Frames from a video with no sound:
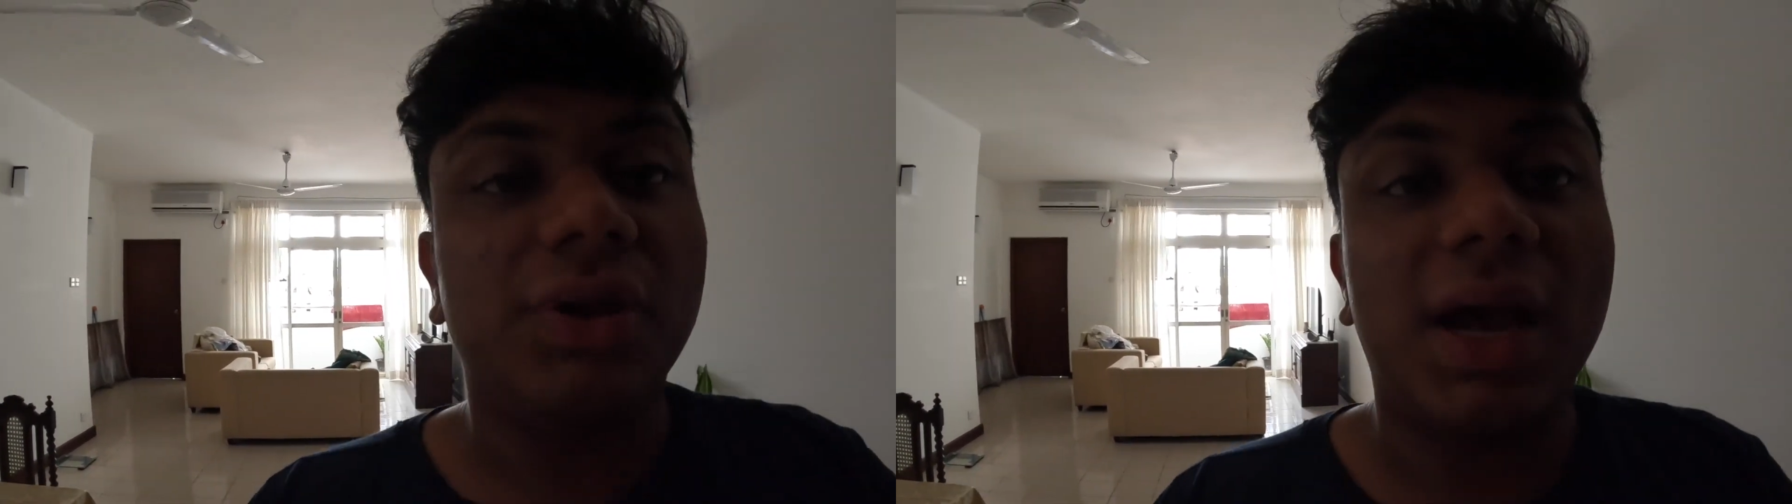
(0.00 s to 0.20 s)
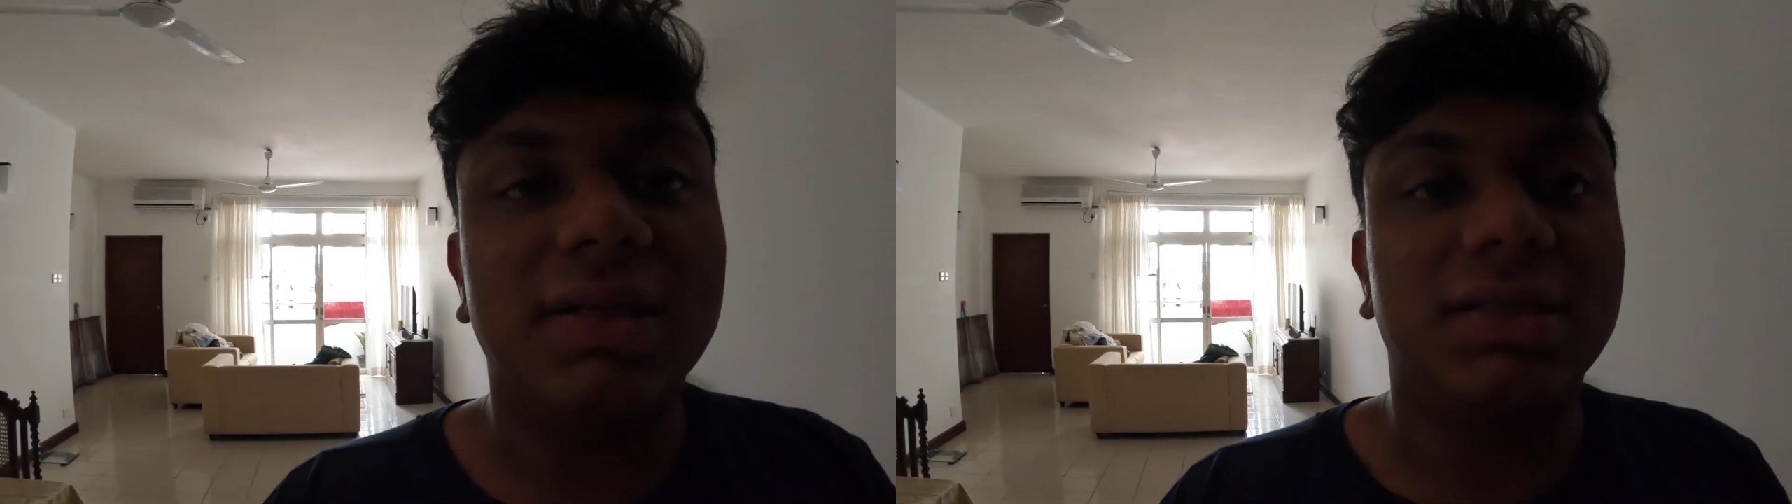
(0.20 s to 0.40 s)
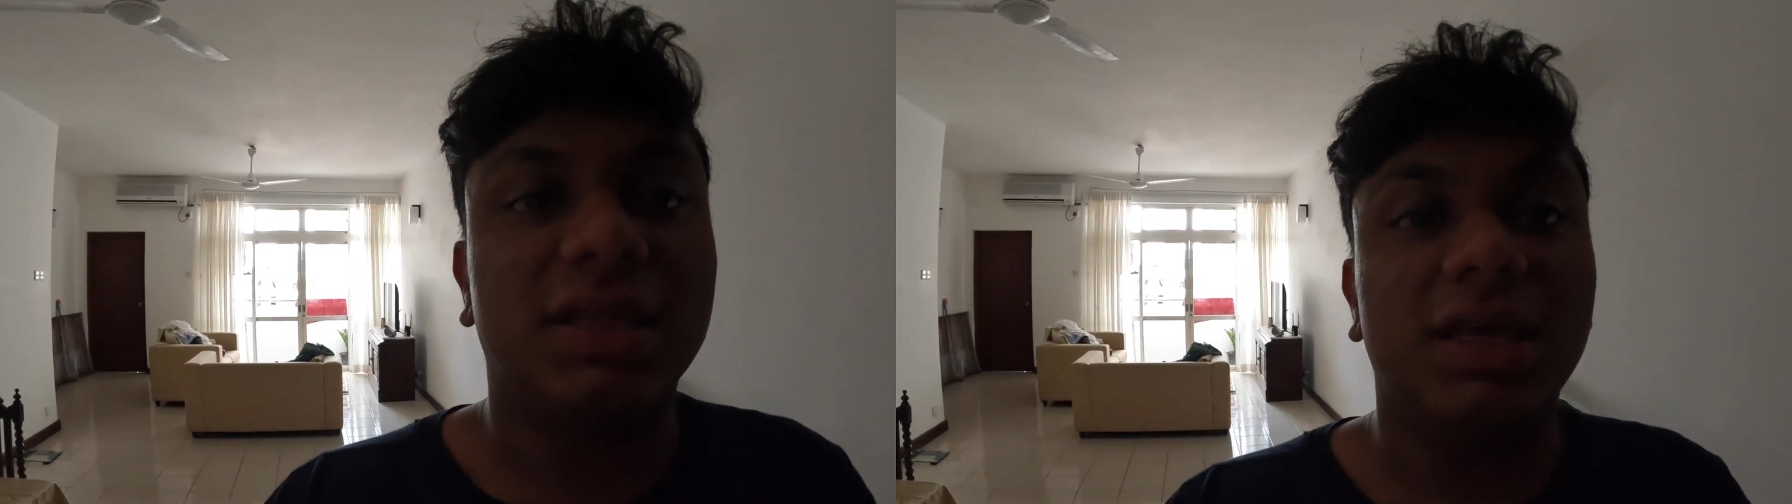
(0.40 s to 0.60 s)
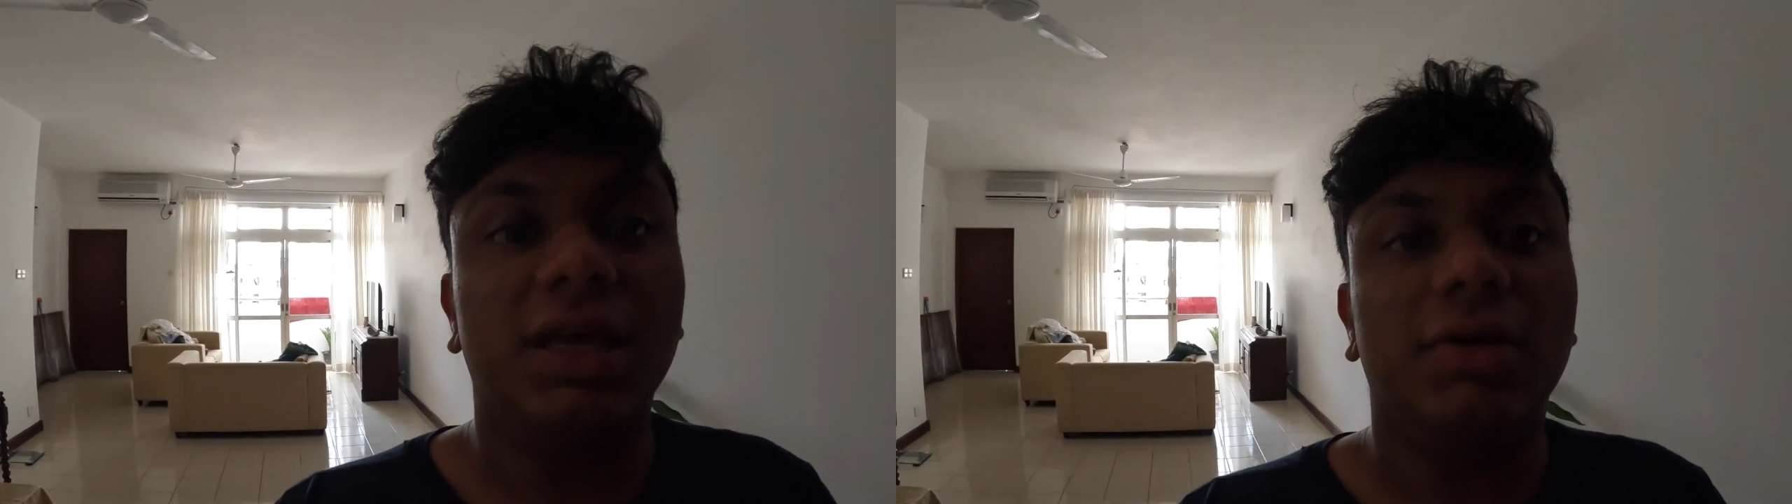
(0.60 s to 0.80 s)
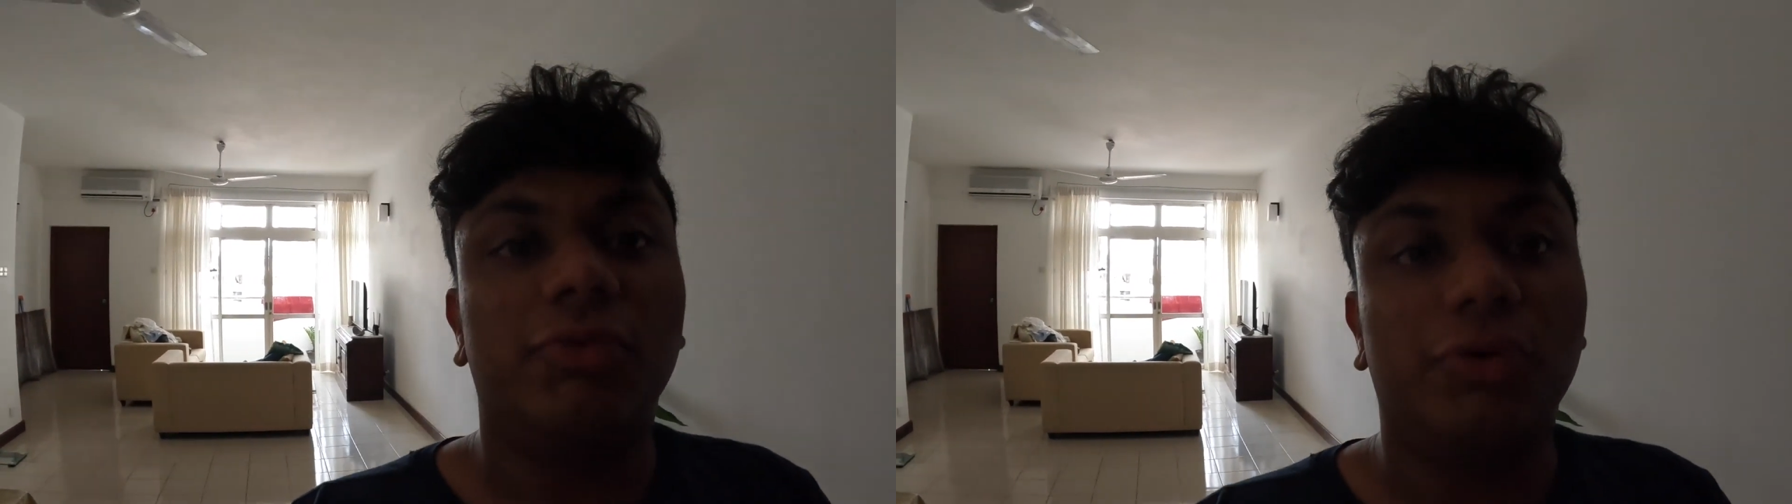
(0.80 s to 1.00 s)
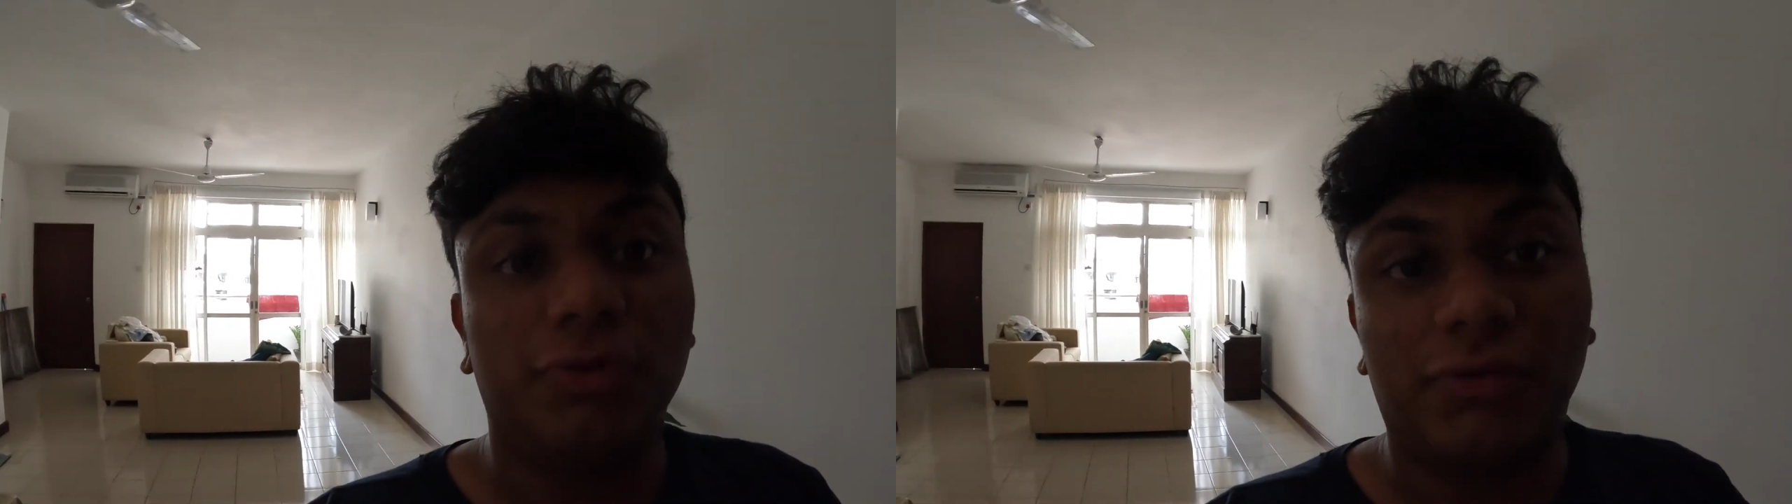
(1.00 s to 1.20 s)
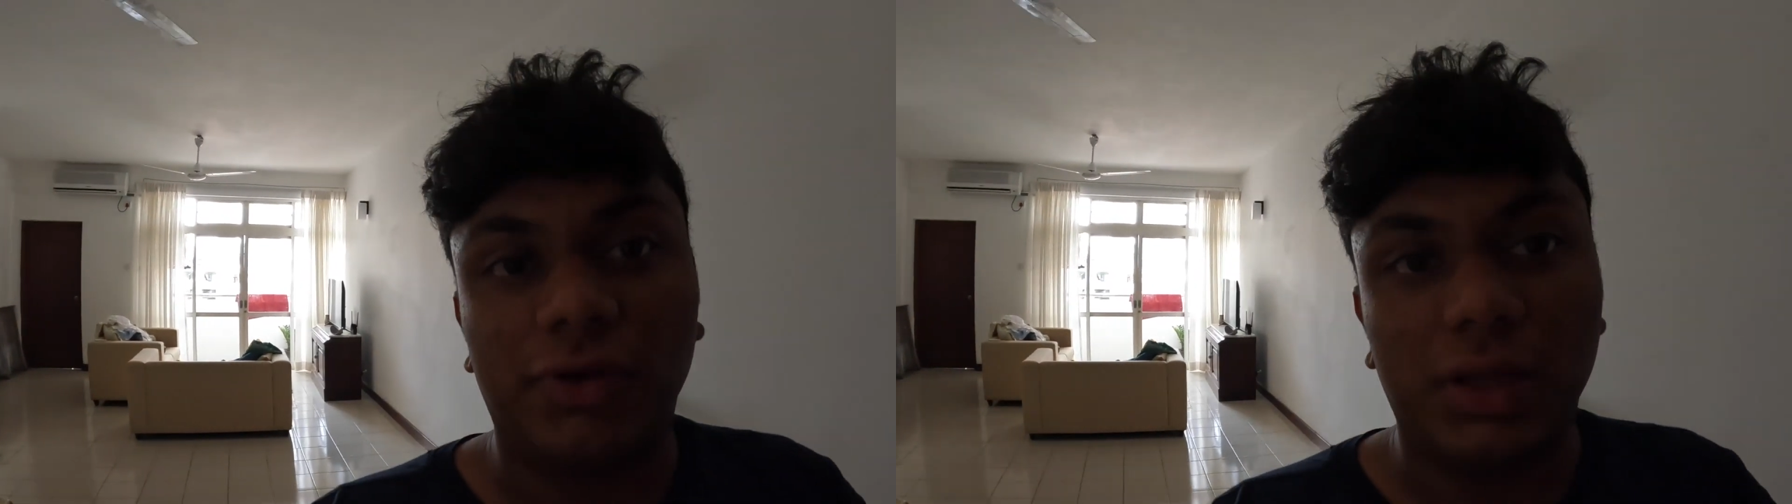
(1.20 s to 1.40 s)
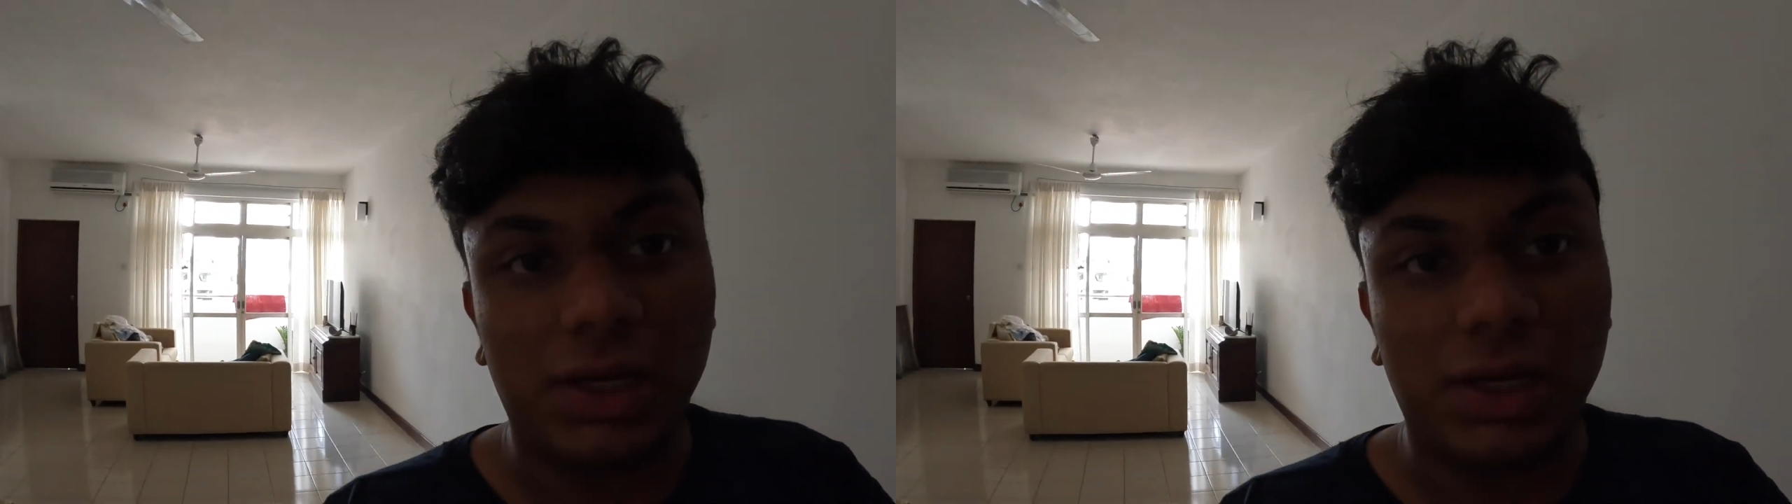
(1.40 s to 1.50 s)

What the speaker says: guys the roof really